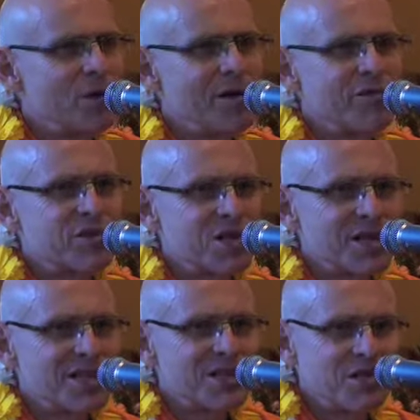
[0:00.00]
to
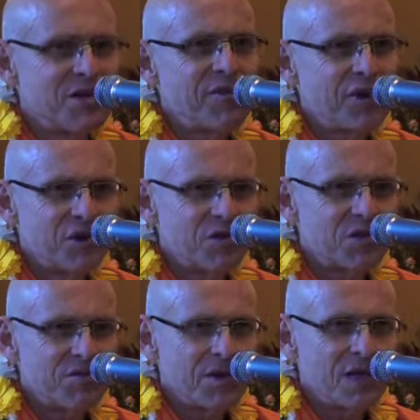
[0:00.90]
emphasize the
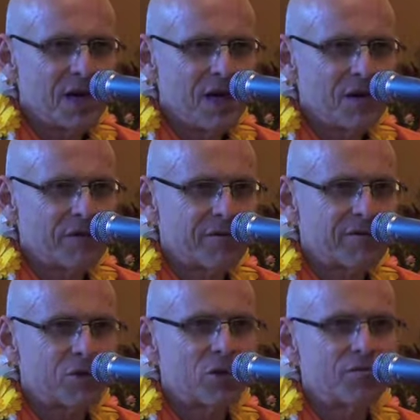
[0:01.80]
difficulty we
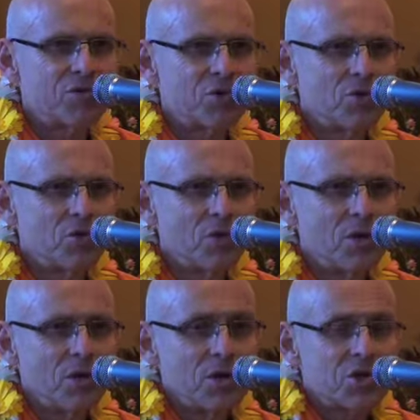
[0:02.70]
have to come to